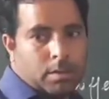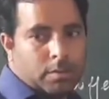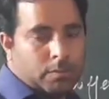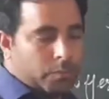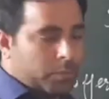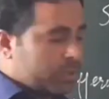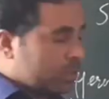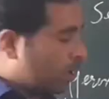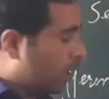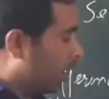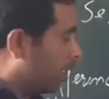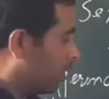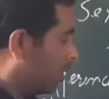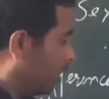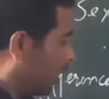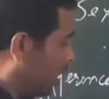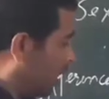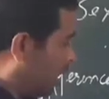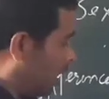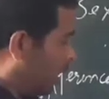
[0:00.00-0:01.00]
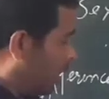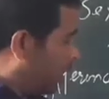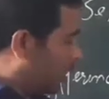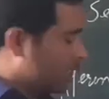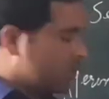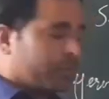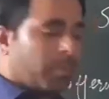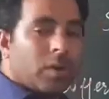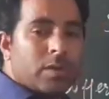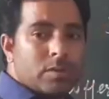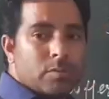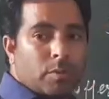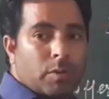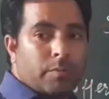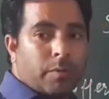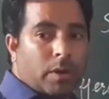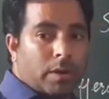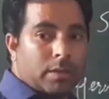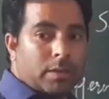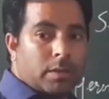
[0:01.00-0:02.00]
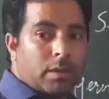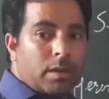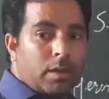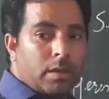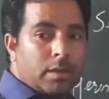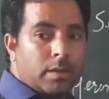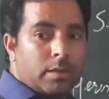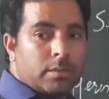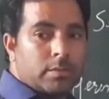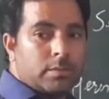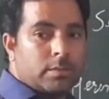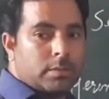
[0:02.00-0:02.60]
which are responsible for the